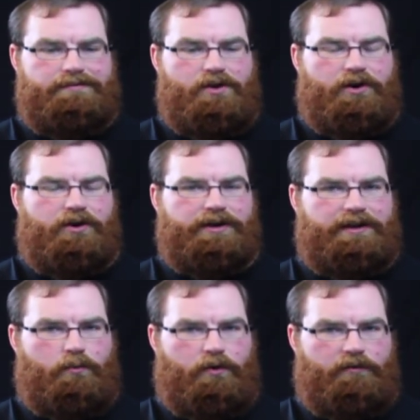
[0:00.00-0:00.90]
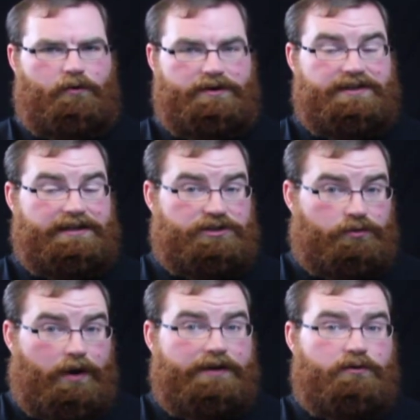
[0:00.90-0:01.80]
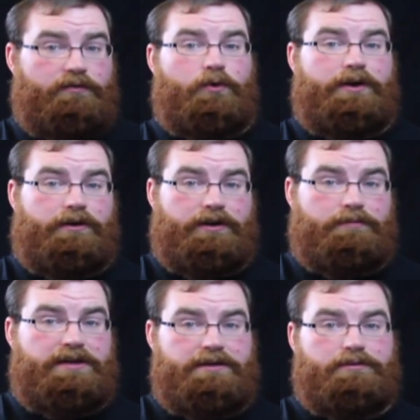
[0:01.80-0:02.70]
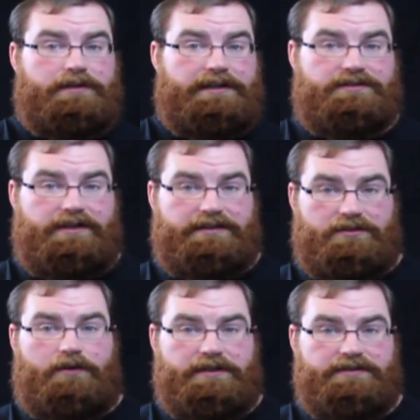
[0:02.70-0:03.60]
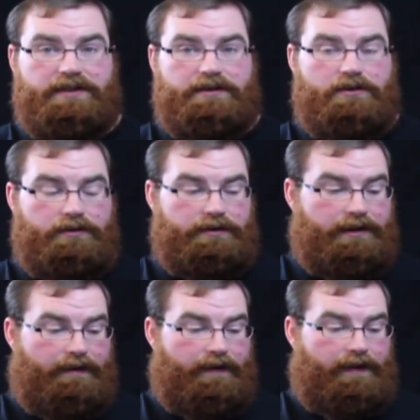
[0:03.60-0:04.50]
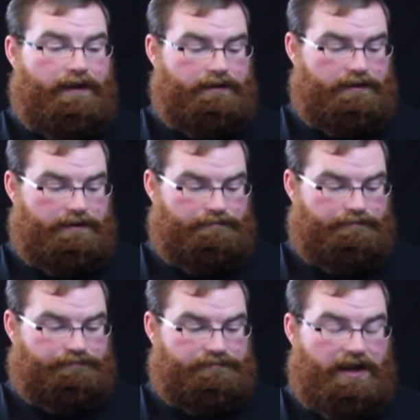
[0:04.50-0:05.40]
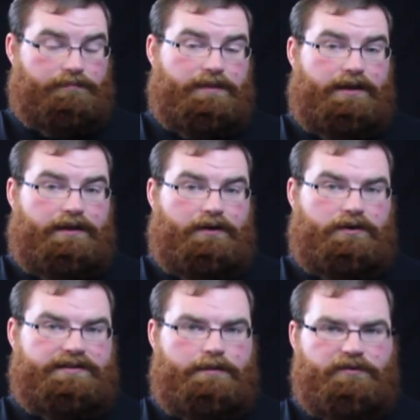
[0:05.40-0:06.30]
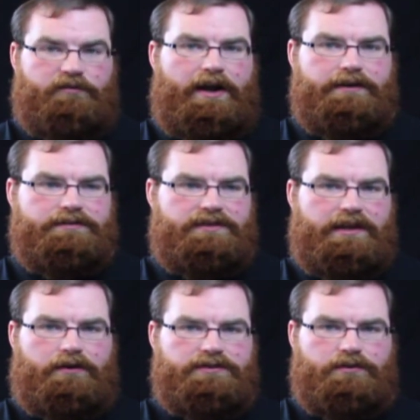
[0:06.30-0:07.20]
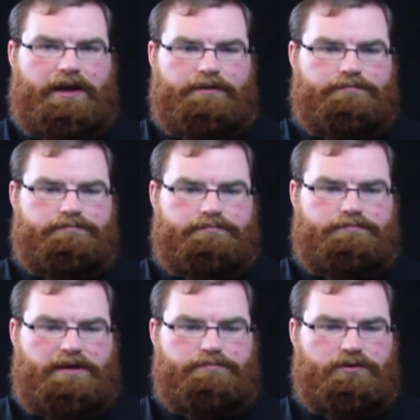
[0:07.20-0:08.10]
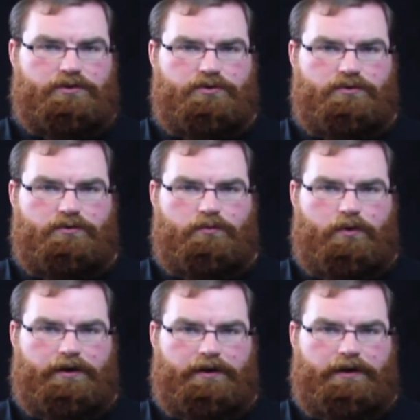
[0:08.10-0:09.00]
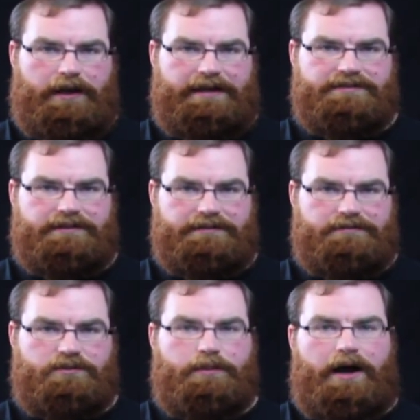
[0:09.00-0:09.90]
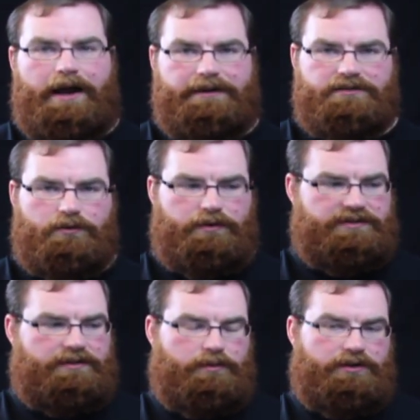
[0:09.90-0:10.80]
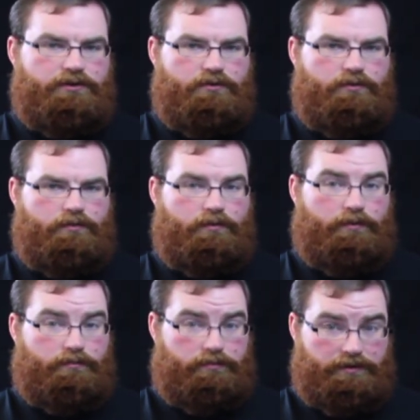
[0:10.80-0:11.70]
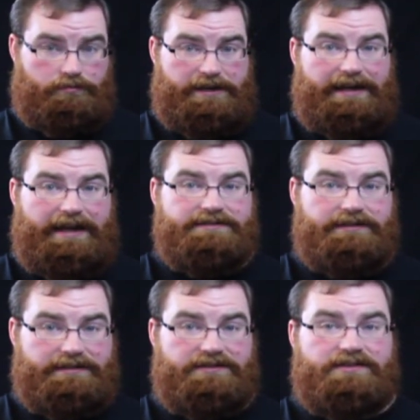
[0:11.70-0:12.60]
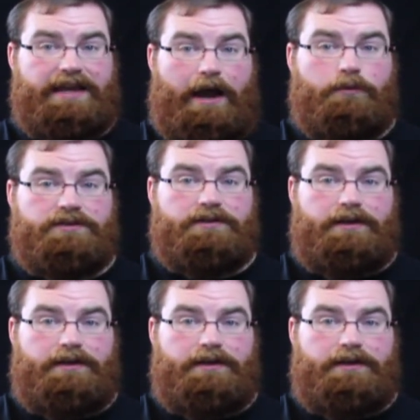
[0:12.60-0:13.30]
hurting Warforged. They try to avoid hurting people as often as they could. Now, on top of fighters, they also got people who were excellent spies, or someone who would be an excellent scout.